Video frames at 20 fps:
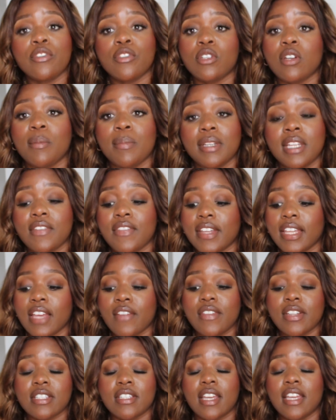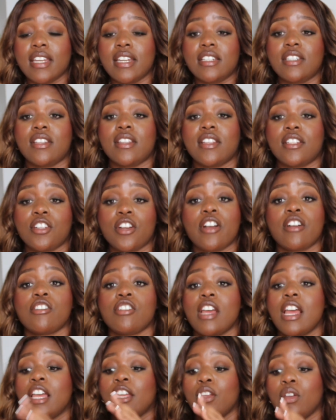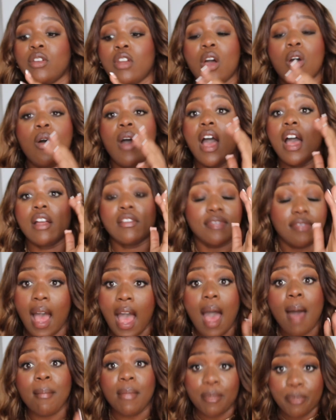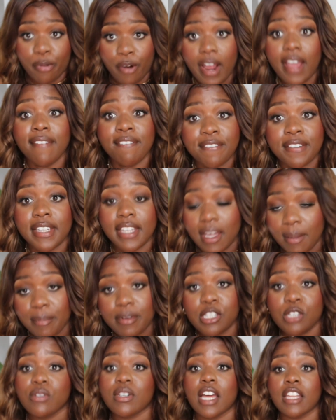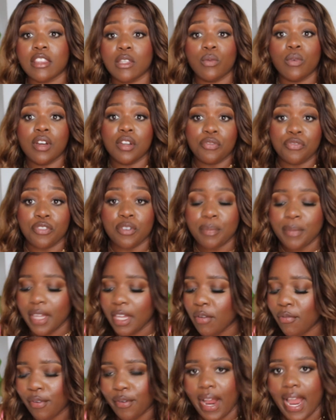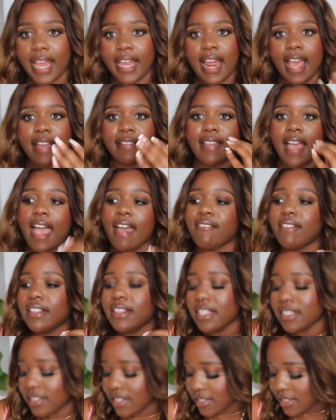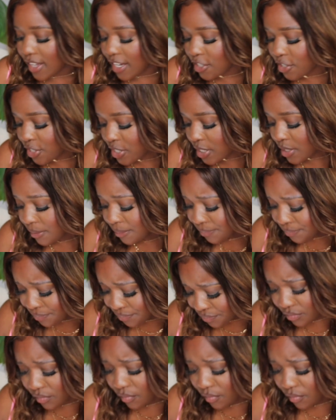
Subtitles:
you know, if you don't believe in giving into the church, you know, I'm going to pray for you, but you're not the one for me, right? Having these discussions